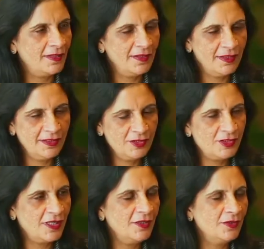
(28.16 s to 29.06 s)
I think I need
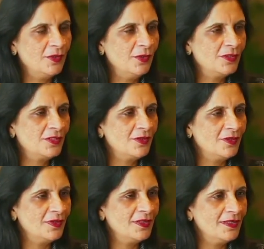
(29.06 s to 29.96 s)
to tell you the whole
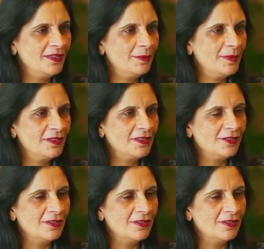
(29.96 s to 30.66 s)
story a little bit.